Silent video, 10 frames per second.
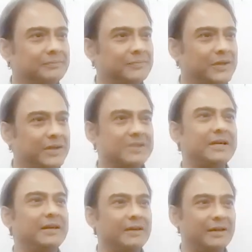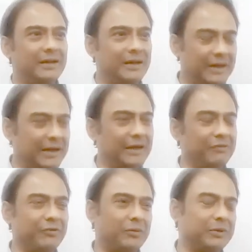It's an
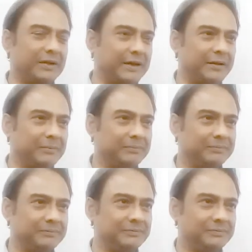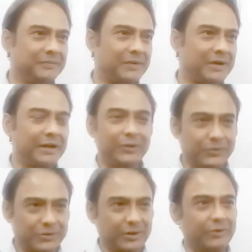informal thing. And
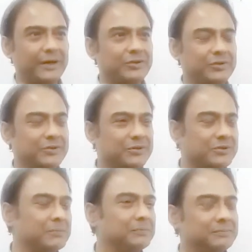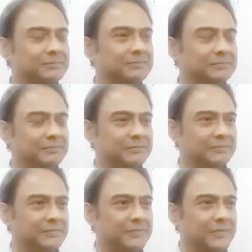use contractions.
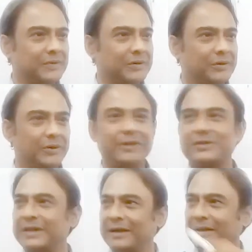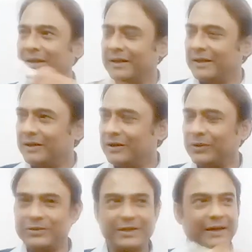Don't say
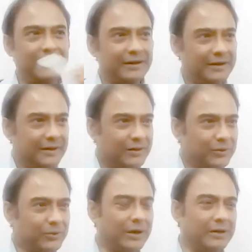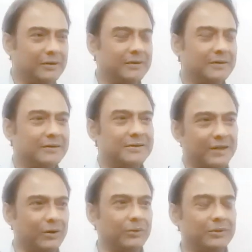do not. Say
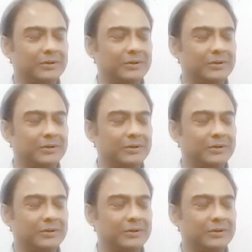don't.